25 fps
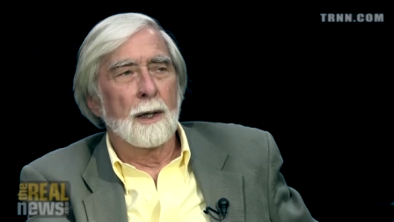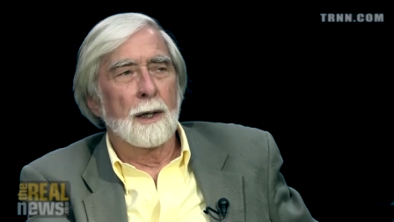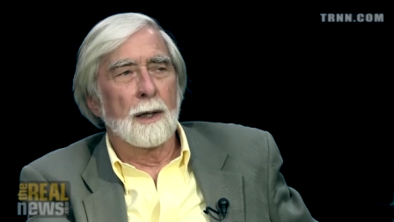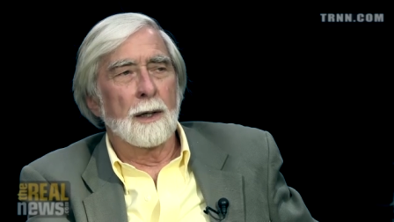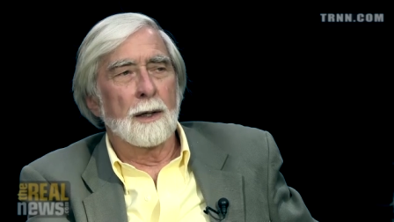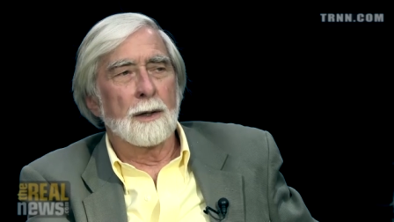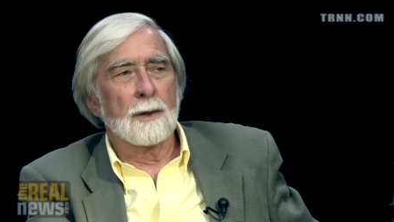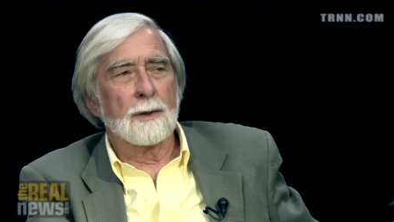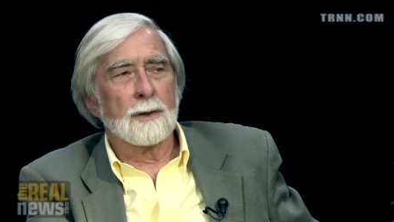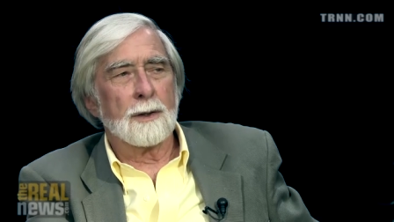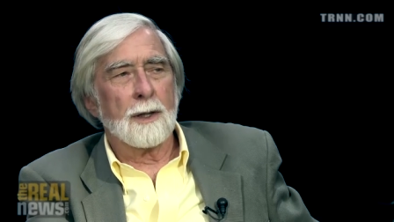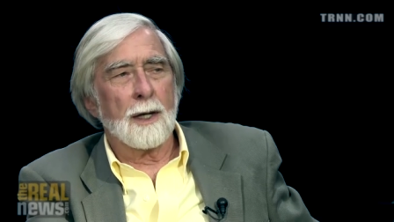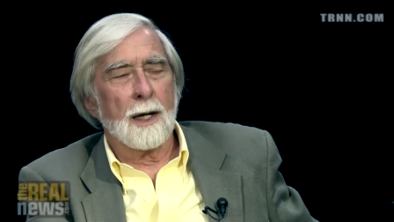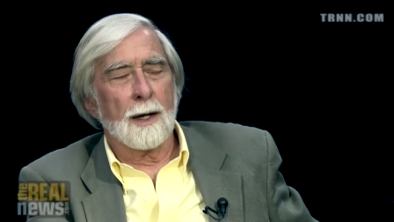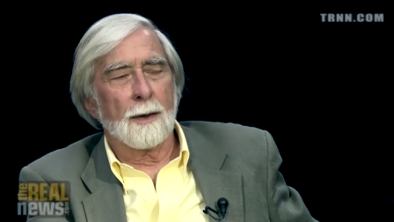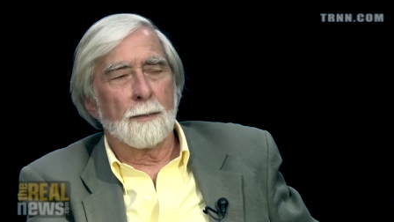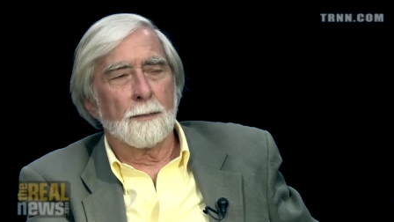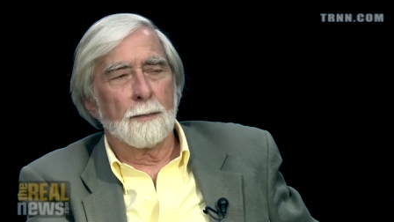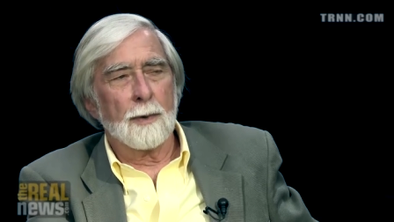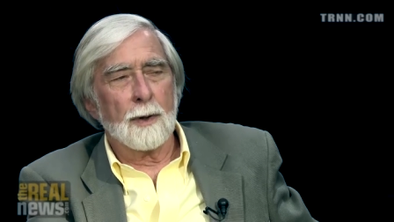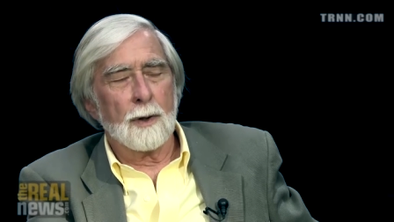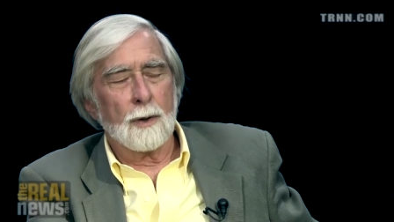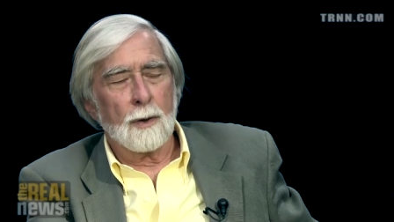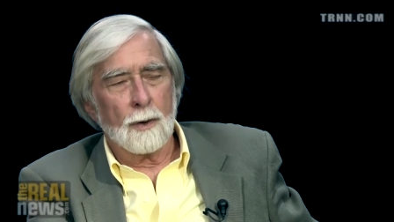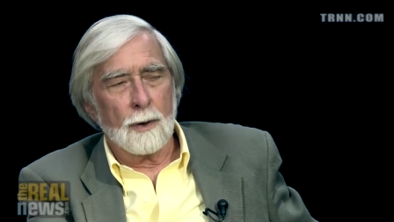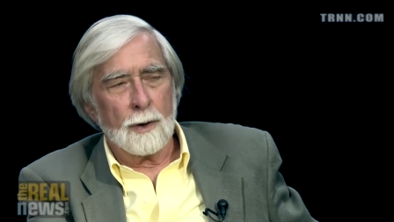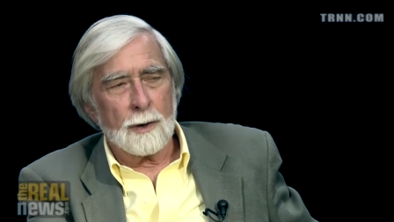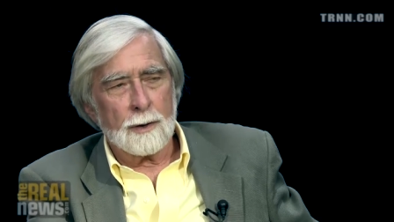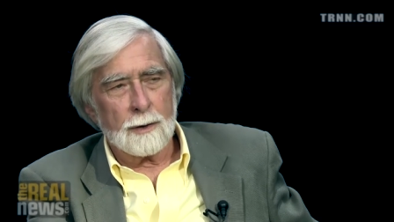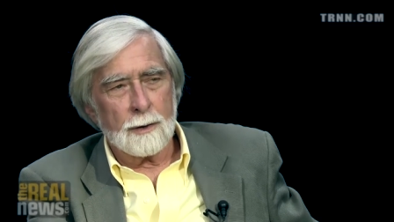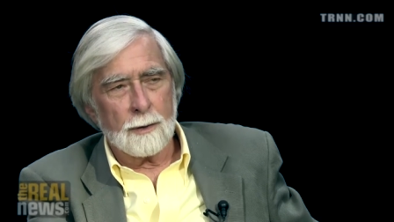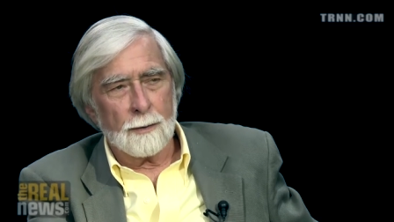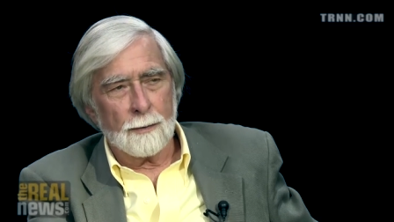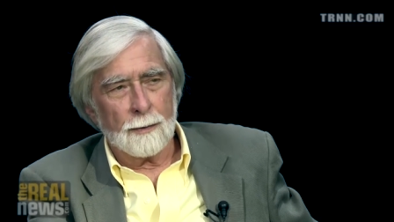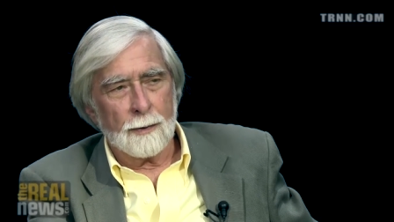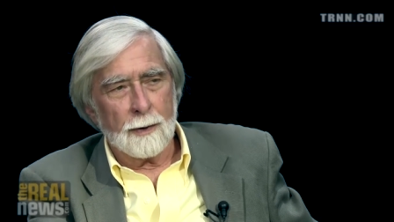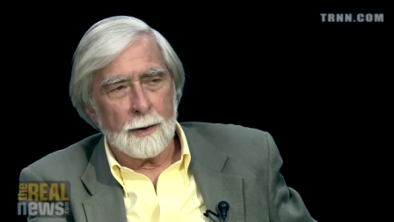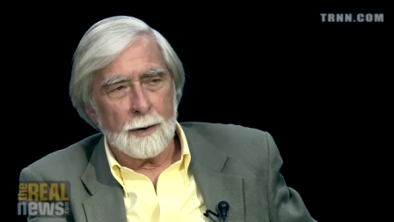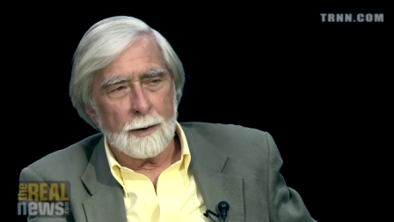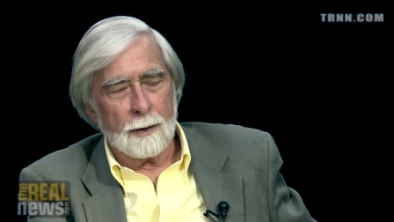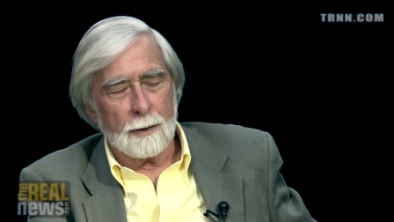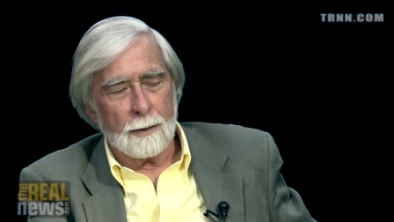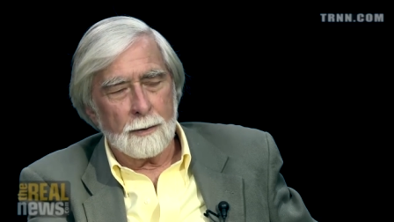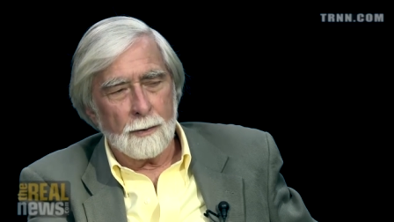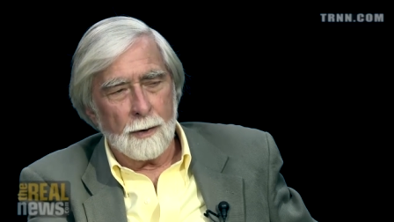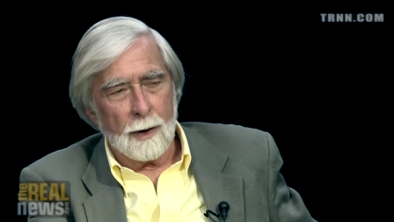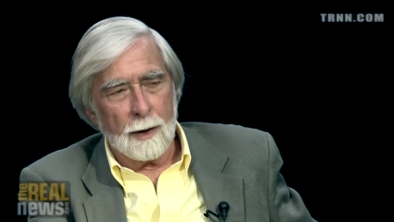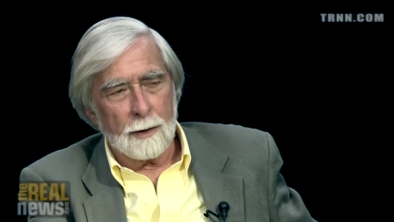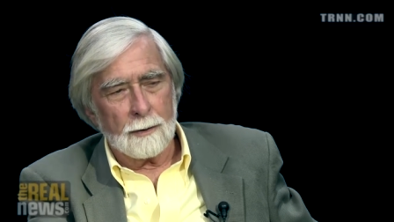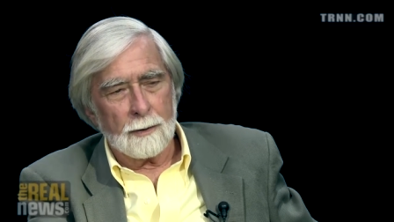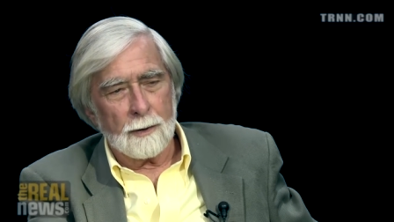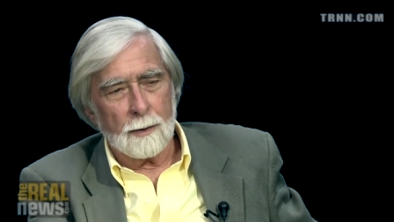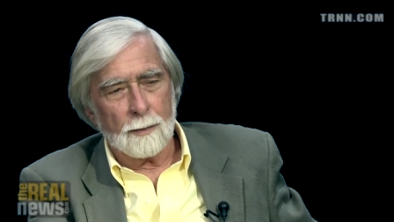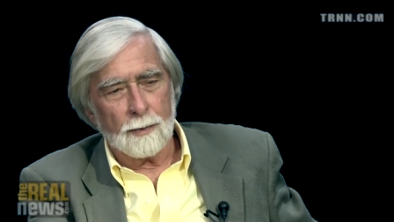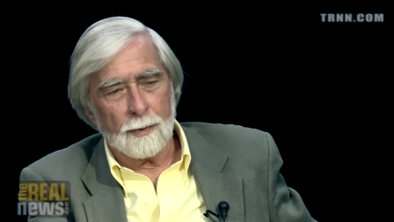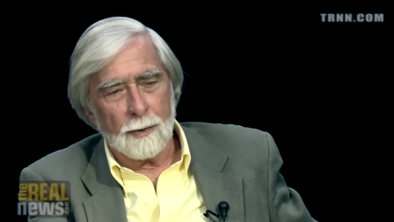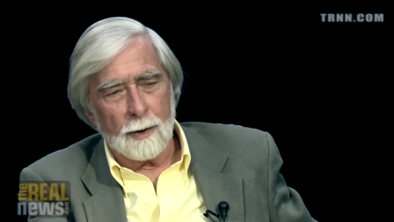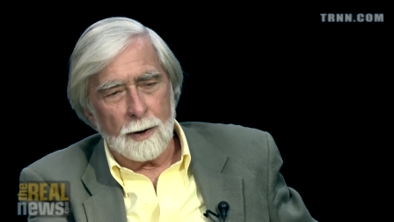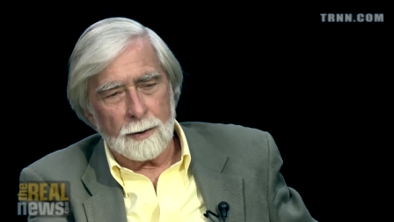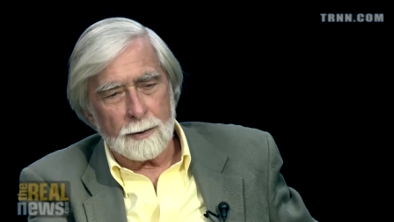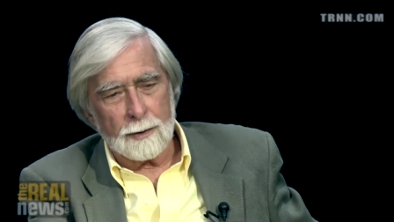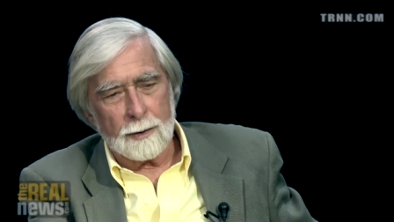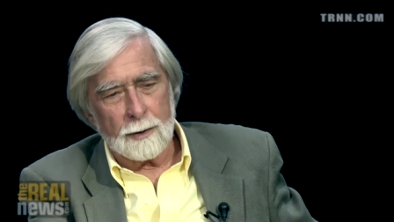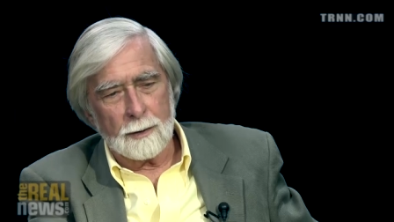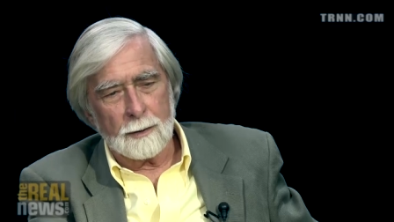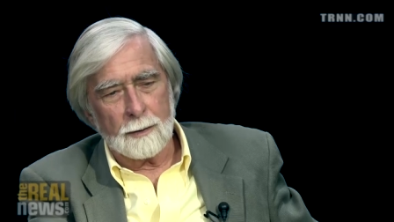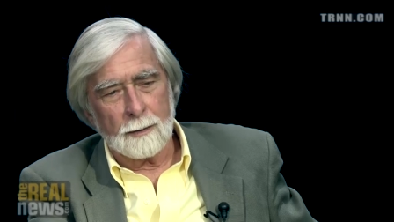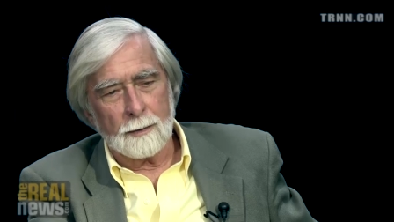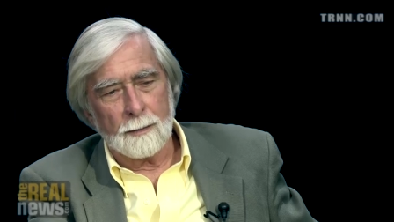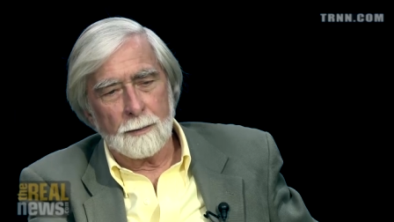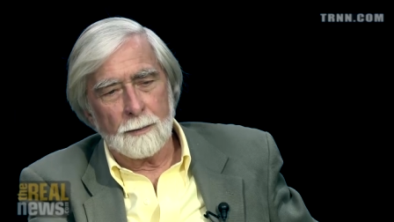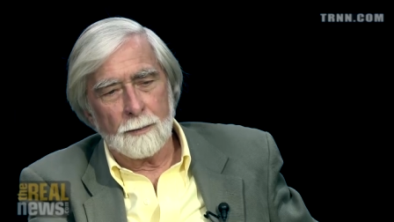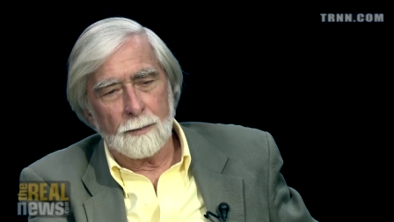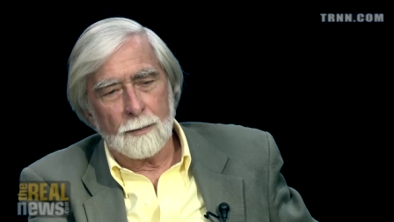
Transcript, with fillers: is that because of the Great Depression,